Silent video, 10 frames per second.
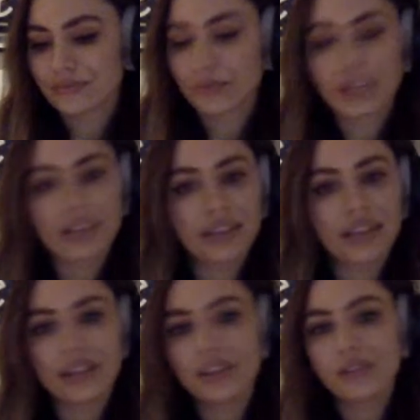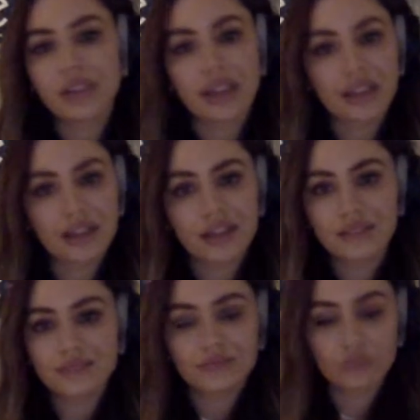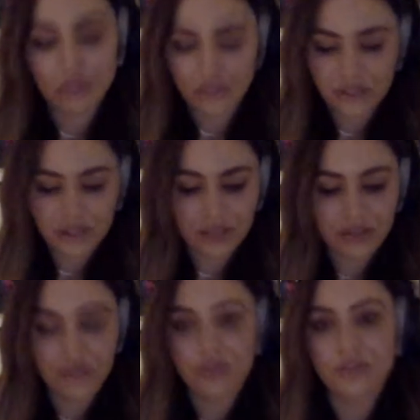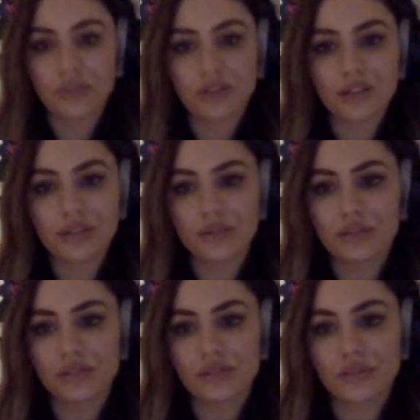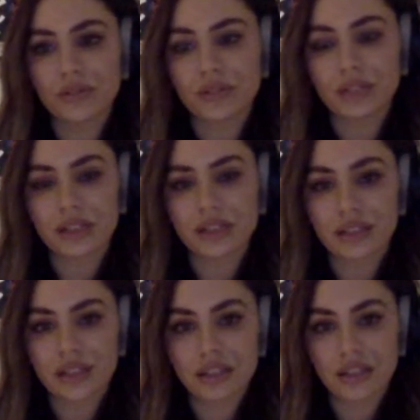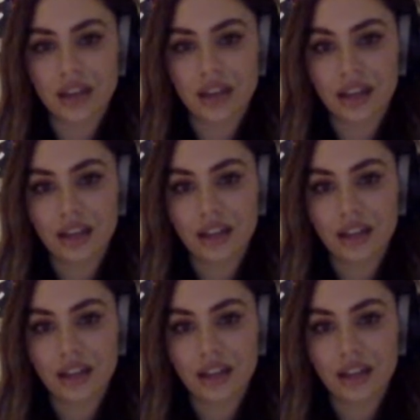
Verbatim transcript: pick a key you like, whatever sounds good for your voice. We'll we'll do it in C today.